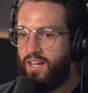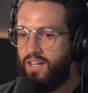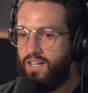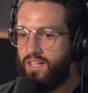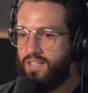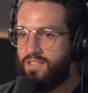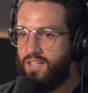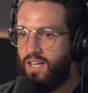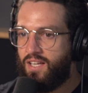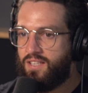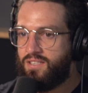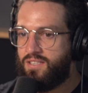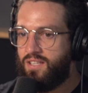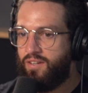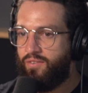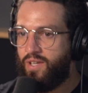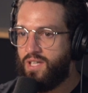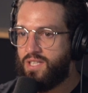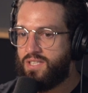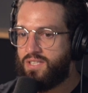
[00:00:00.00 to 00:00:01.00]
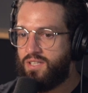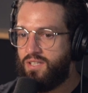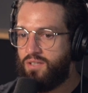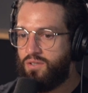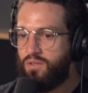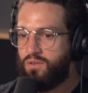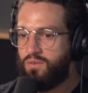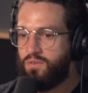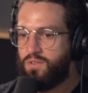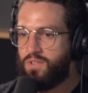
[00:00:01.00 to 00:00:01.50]
And that's definitely a
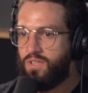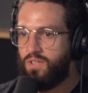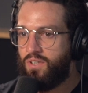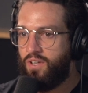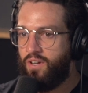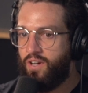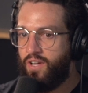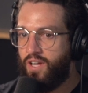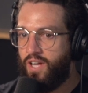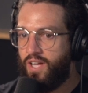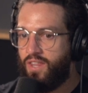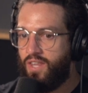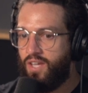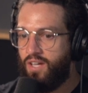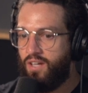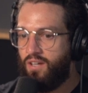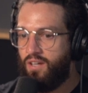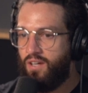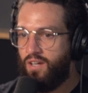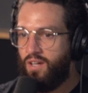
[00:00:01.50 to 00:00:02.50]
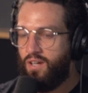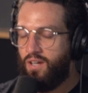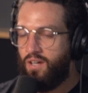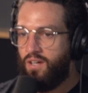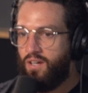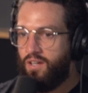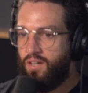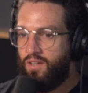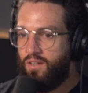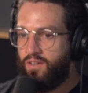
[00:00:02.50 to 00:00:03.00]
skill to learn, I think.
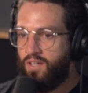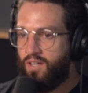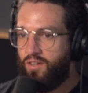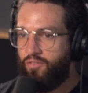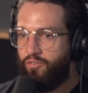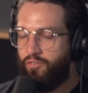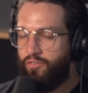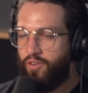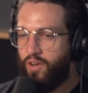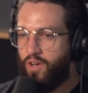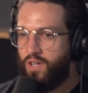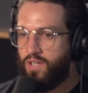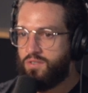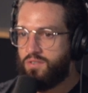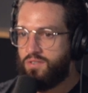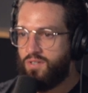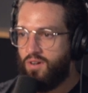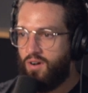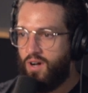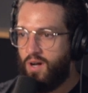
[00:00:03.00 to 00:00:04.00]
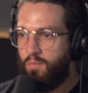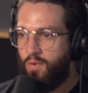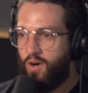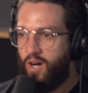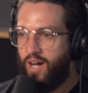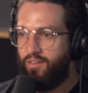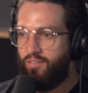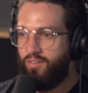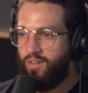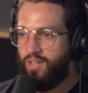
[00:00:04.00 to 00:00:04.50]
The first time
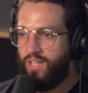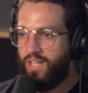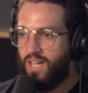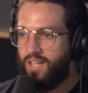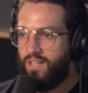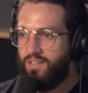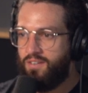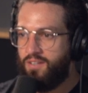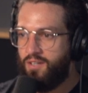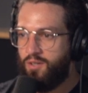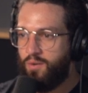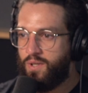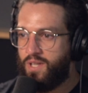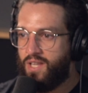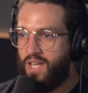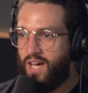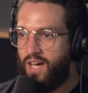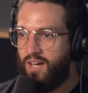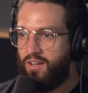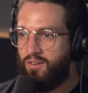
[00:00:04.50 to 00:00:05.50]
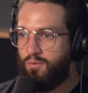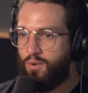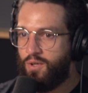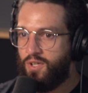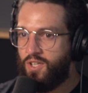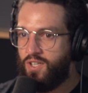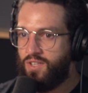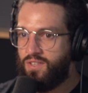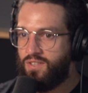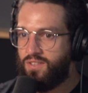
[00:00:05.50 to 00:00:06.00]
I really had to deal with that
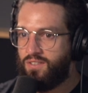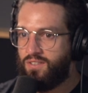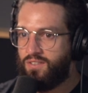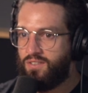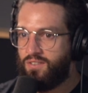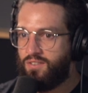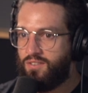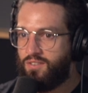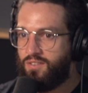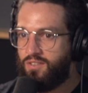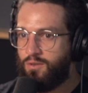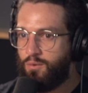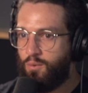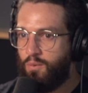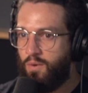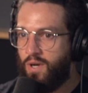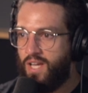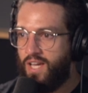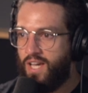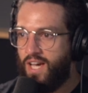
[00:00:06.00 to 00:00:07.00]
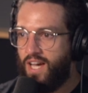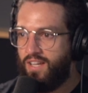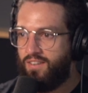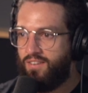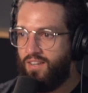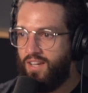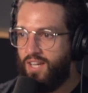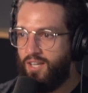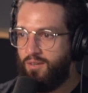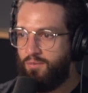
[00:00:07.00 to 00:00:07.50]
was
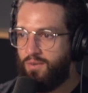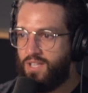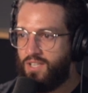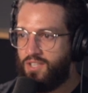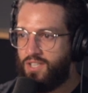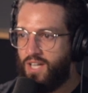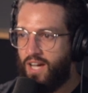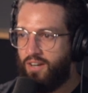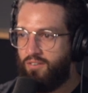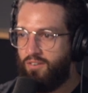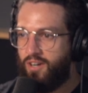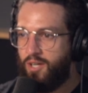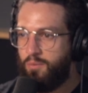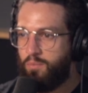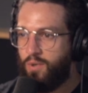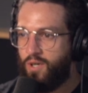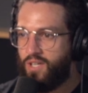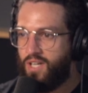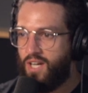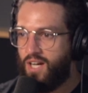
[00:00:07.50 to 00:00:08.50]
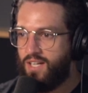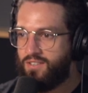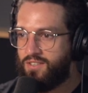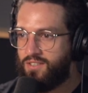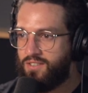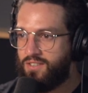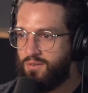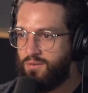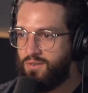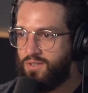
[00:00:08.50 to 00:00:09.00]
2018 with the Chad Reed podcast
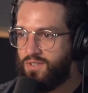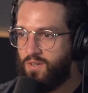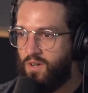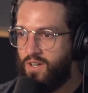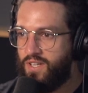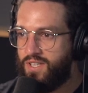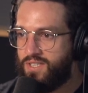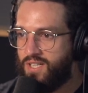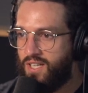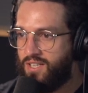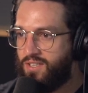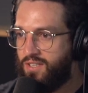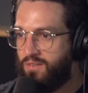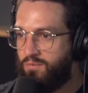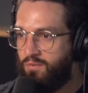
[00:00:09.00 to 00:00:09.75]
because it was on such a